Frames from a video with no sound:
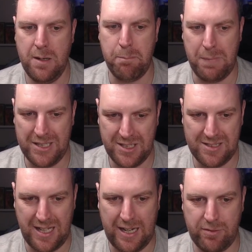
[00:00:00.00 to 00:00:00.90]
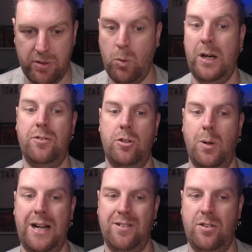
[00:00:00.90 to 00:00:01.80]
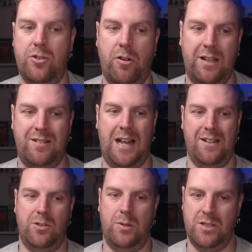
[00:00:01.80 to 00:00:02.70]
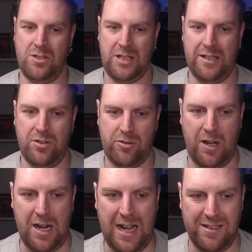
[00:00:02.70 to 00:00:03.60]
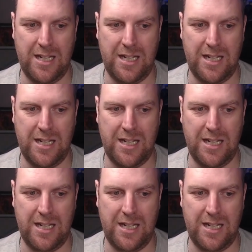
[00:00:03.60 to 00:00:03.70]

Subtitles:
Magic attacks requires 2 hands and strikes last, so it does get to strike last.